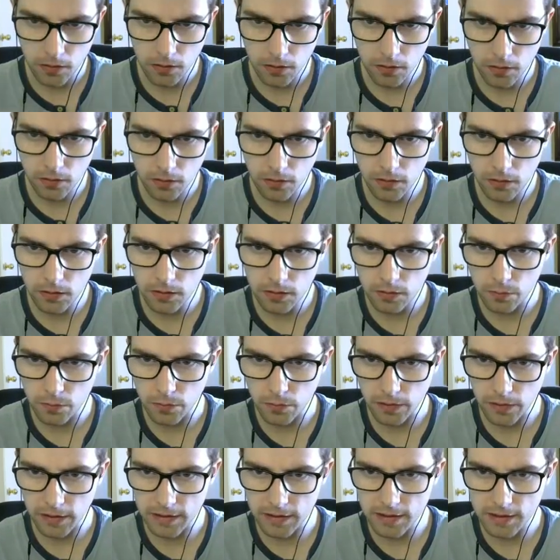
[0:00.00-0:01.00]
Good,
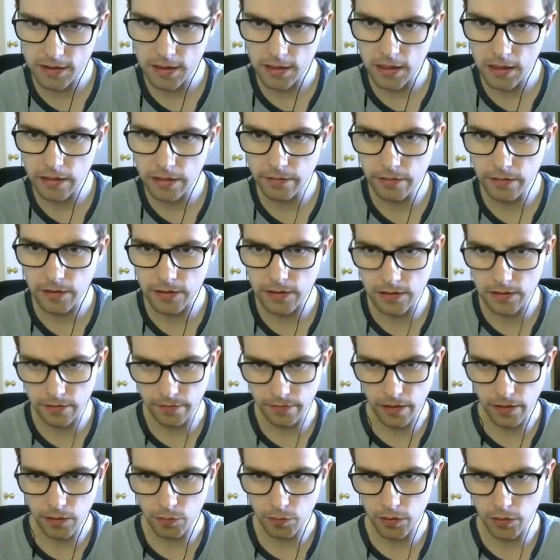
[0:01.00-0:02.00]
we'll get safe, because
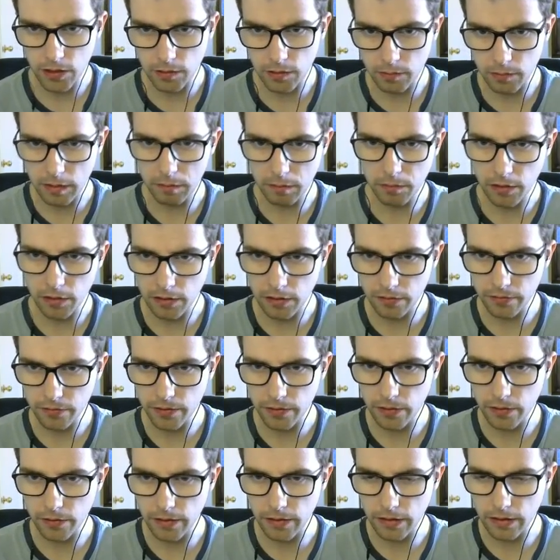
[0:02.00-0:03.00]
if I were him, I'd blind
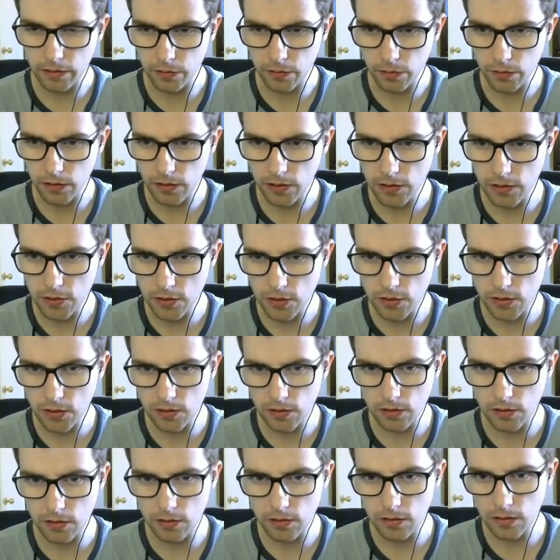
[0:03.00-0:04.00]
fire that
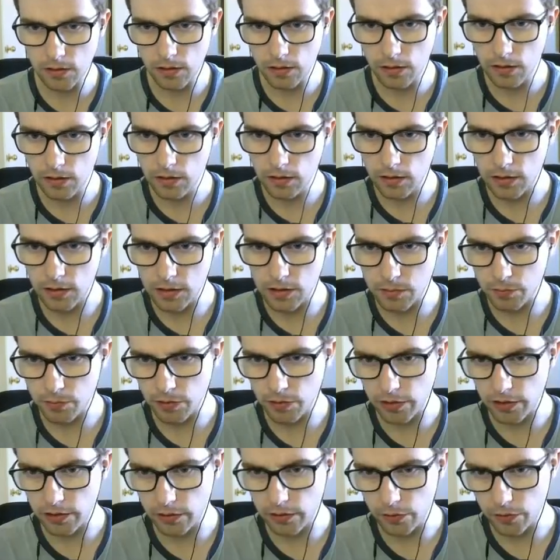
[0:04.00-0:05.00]
location. He's
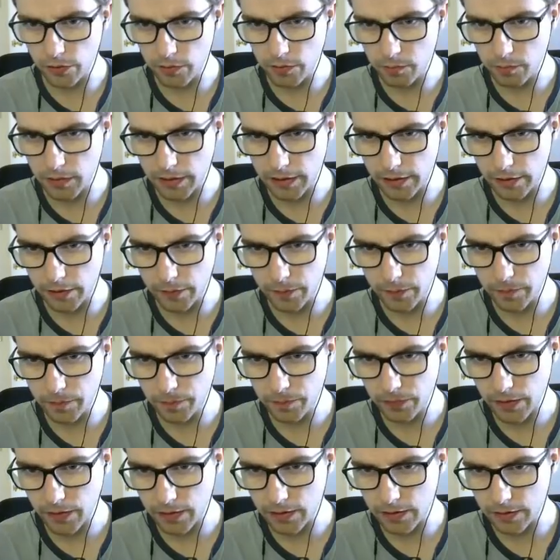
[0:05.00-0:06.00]
probably loaded by now.
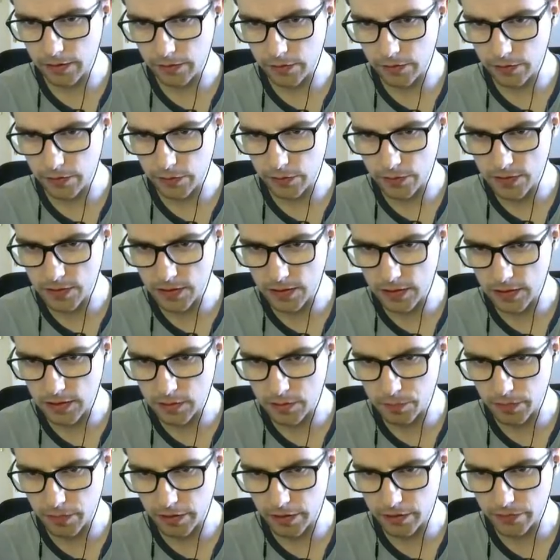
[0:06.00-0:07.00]
Yeah, there you go. See, he's
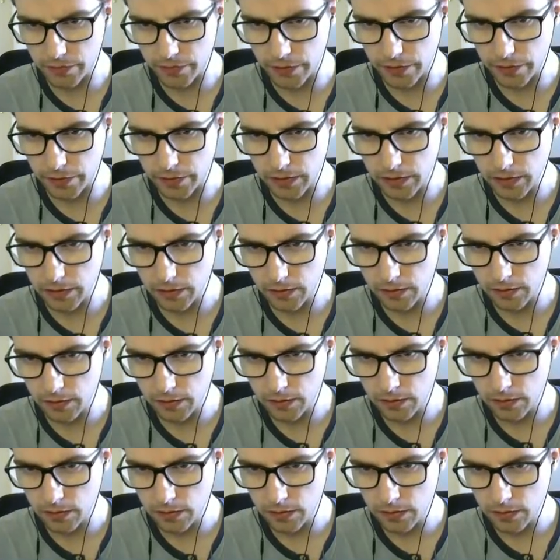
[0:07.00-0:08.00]
blind firing.
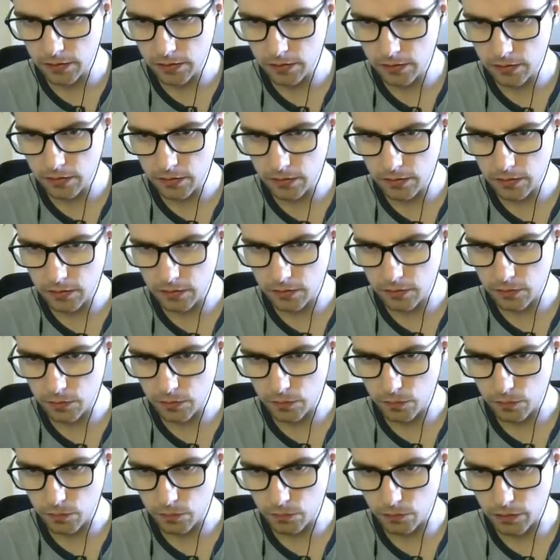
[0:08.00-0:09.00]

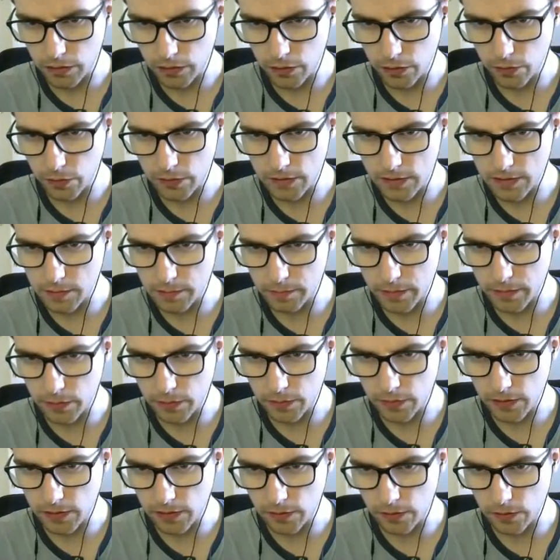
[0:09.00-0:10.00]
We know he's
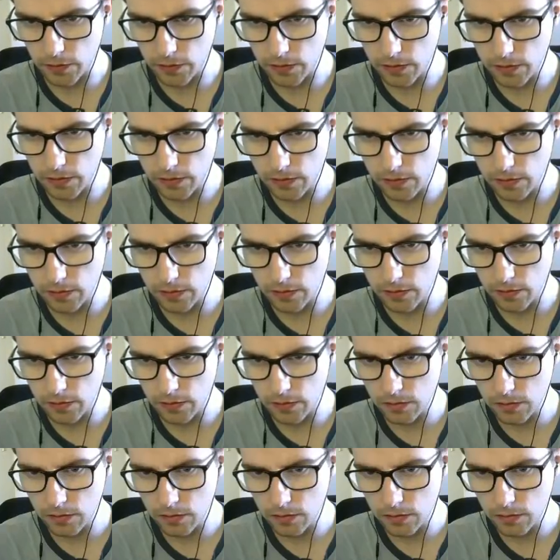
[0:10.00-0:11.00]
about here.
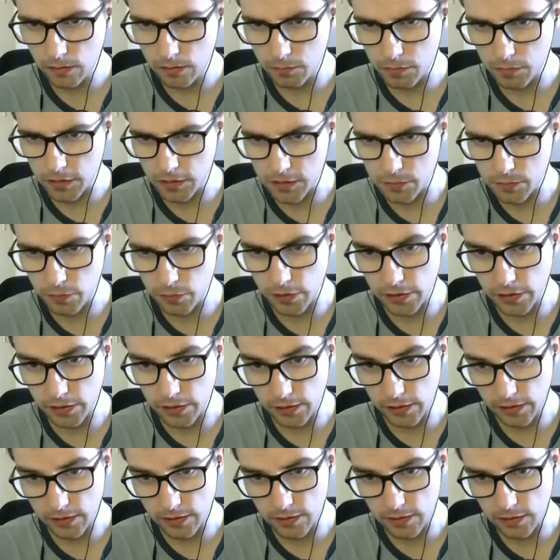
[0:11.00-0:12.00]
But he's probably
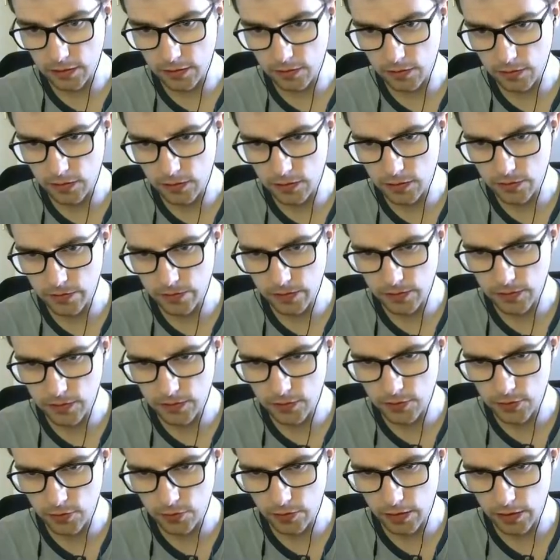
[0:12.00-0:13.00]
like he's fixed
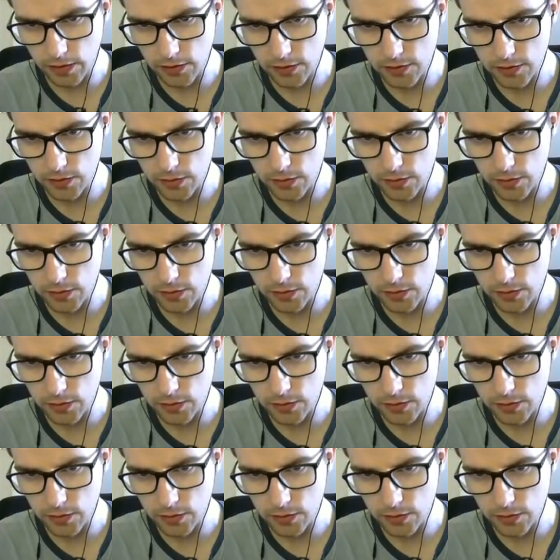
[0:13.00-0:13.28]
his tracks.